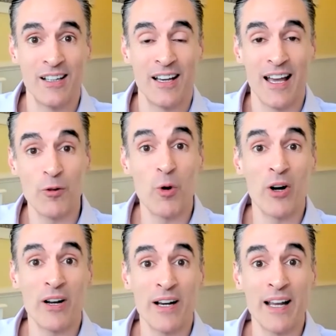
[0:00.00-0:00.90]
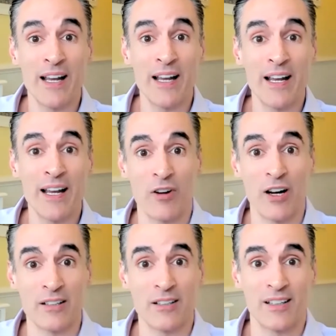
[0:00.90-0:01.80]
and one equity fund
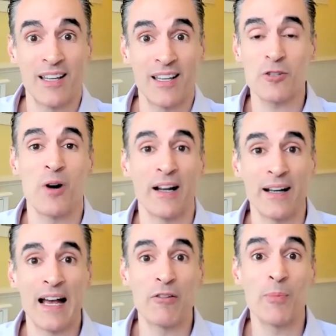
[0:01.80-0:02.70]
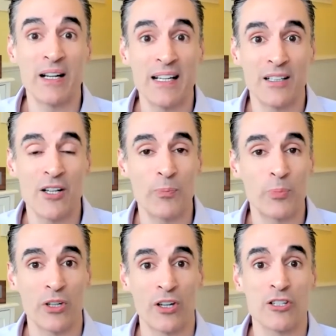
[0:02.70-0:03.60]
guess what? Everybody ended up with
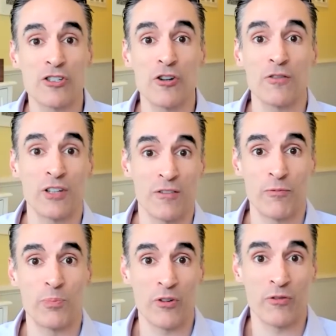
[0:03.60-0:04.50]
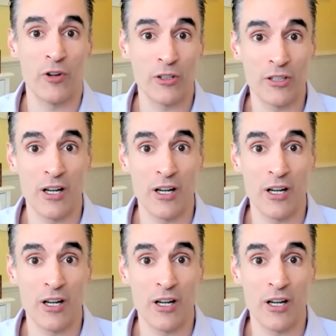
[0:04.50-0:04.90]
a conservative portfolio.